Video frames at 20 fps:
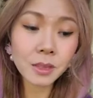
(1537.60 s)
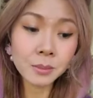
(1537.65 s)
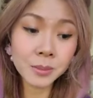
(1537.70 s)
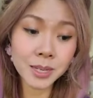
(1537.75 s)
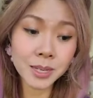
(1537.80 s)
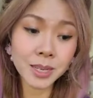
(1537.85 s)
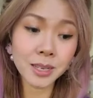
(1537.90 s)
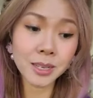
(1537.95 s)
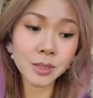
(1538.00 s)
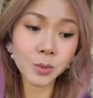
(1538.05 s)

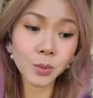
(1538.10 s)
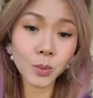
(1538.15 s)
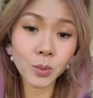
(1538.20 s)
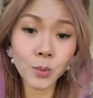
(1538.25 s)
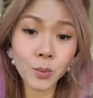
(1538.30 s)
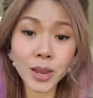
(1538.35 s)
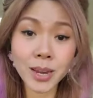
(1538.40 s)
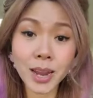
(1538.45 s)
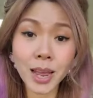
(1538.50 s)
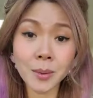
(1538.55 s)
because
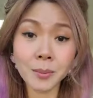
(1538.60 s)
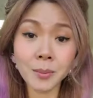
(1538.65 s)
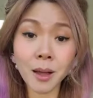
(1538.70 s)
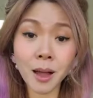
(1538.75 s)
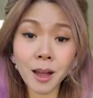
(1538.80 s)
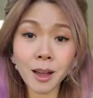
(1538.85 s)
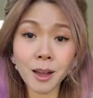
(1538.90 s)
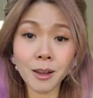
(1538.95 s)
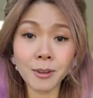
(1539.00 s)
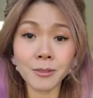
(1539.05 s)
when I'm
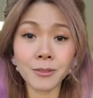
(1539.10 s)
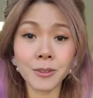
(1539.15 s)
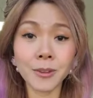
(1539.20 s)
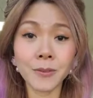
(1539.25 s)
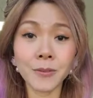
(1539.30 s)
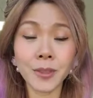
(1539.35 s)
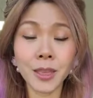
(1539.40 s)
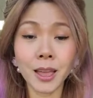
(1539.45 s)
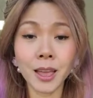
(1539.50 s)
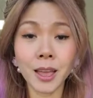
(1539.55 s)
off
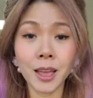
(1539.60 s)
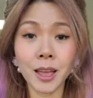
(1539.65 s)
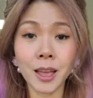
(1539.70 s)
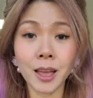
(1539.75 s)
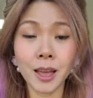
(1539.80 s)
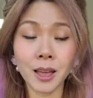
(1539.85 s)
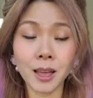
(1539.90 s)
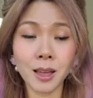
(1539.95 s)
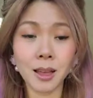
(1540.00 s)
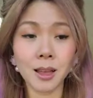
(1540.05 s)

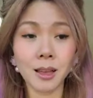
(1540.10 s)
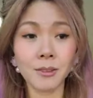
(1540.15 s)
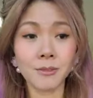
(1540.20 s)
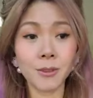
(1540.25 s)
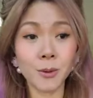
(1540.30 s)
uh,